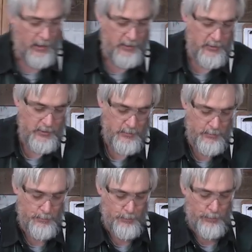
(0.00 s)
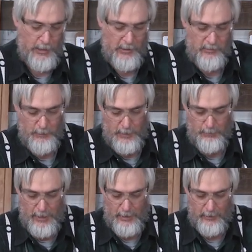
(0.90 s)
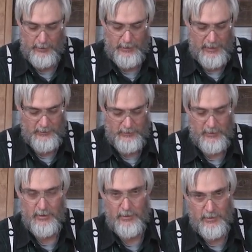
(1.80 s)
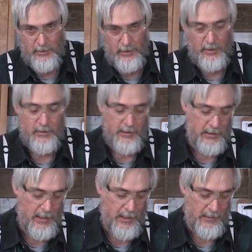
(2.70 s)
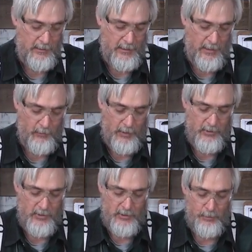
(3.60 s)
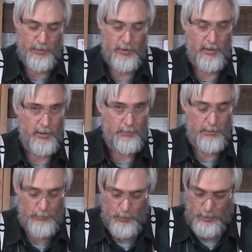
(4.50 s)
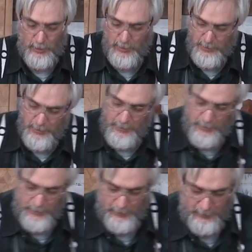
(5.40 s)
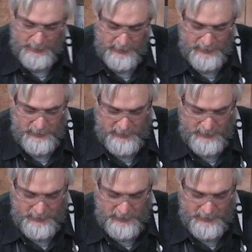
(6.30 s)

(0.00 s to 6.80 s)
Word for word: I just place my bottle against it and, and decant it that way just to put a little bit more uh, into the